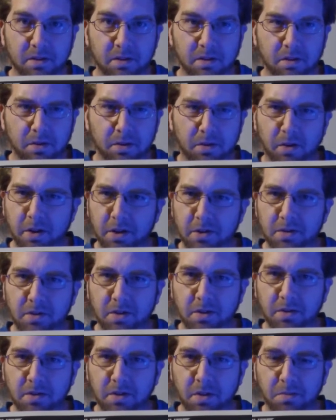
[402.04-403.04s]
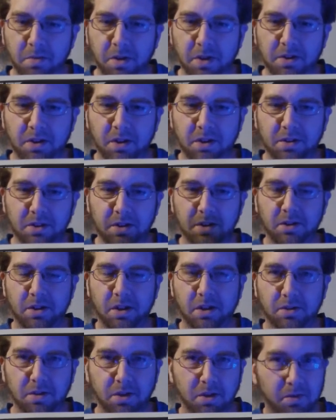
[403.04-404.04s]
or grandson, something like that, that
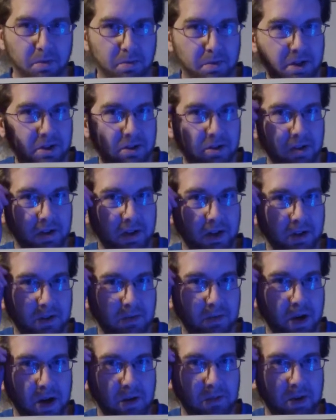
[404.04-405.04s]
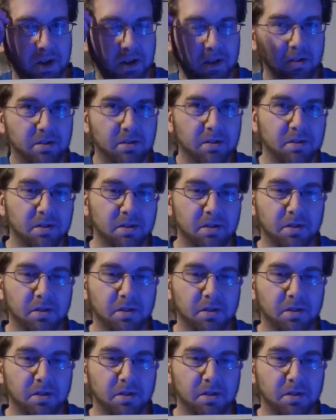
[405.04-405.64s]
takes over being the next Batman.